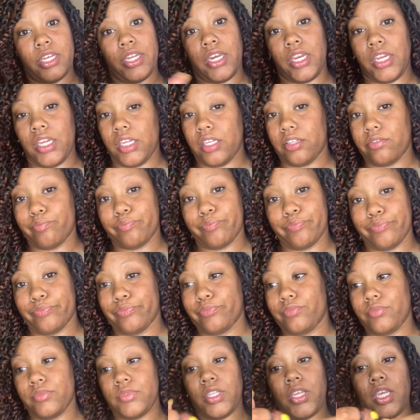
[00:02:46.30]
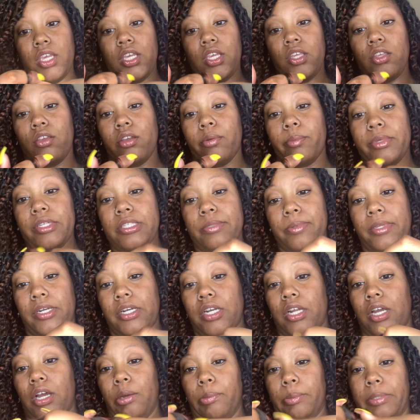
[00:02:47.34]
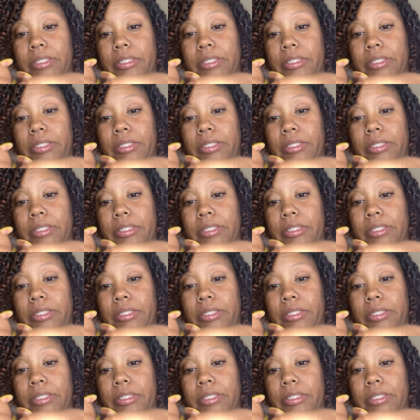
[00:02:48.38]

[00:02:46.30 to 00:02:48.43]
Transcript: honey, you're gonna be spending a whole